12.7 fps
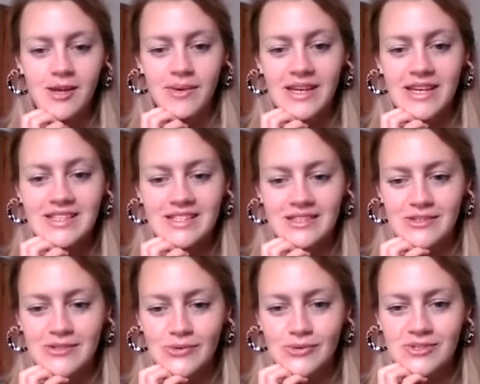my eating
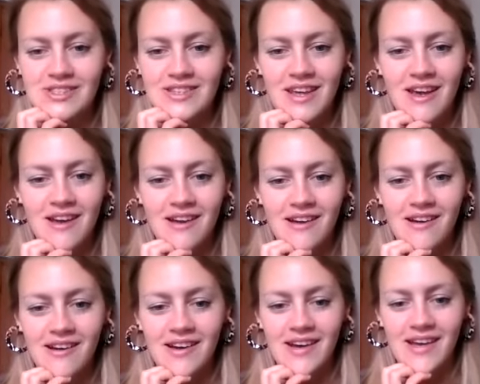disorder, that
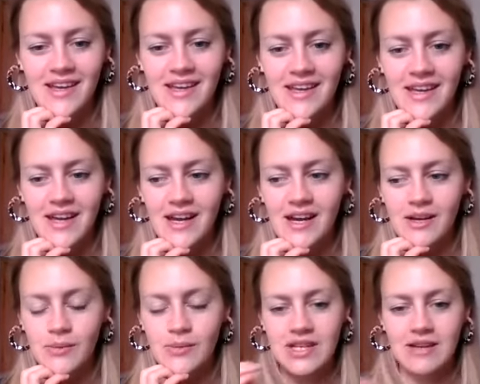I
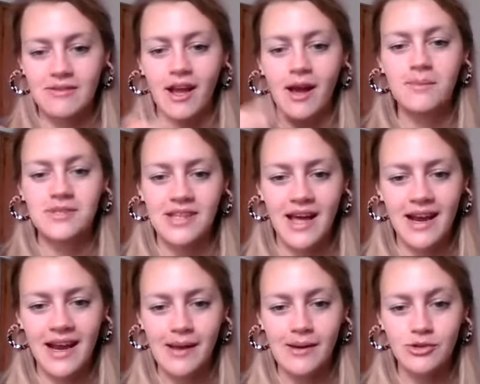was living up to that
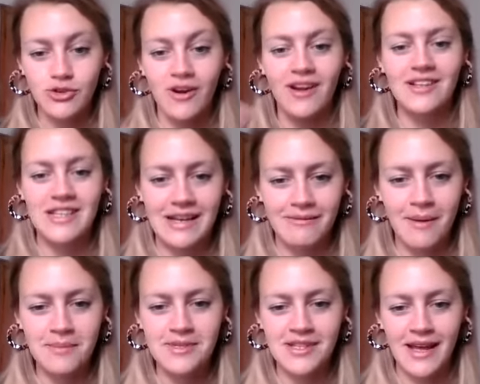label, trying to live
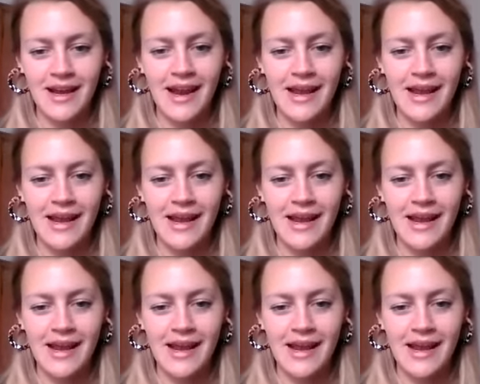up to that